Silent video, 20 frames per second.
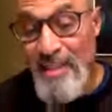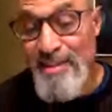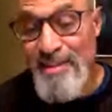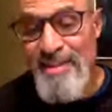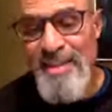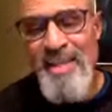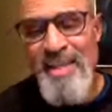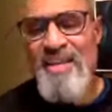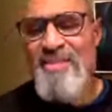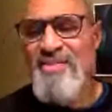
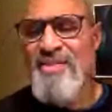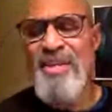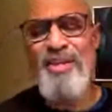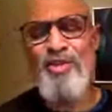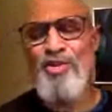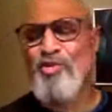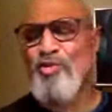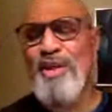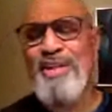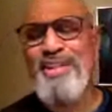then
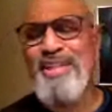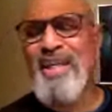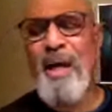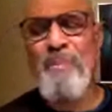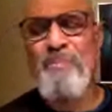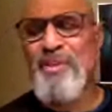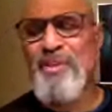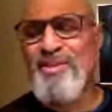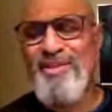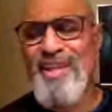trudging up
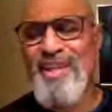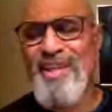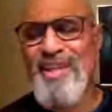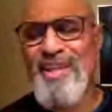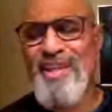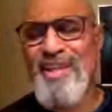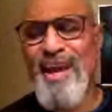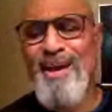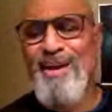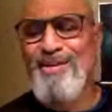the
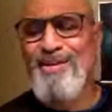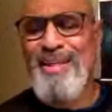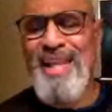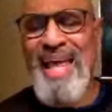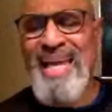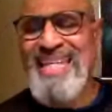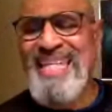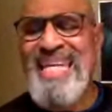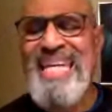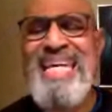stairs like
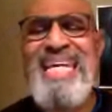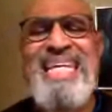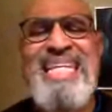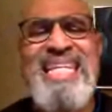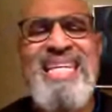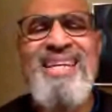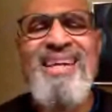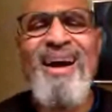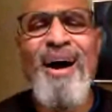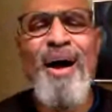any
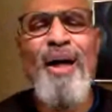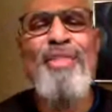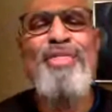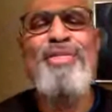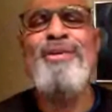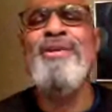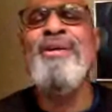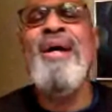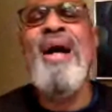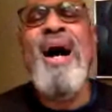other
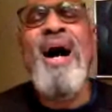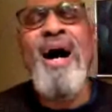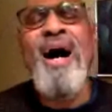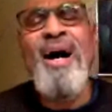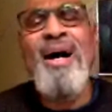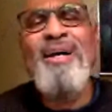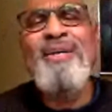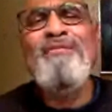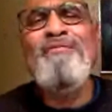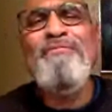
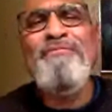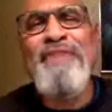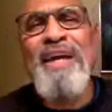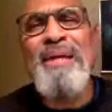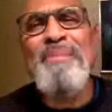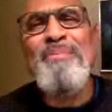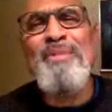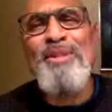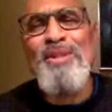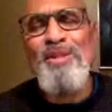
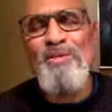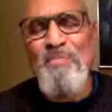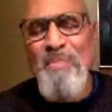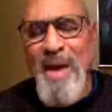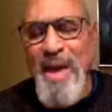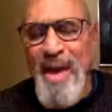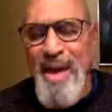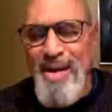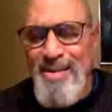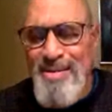unfamous man.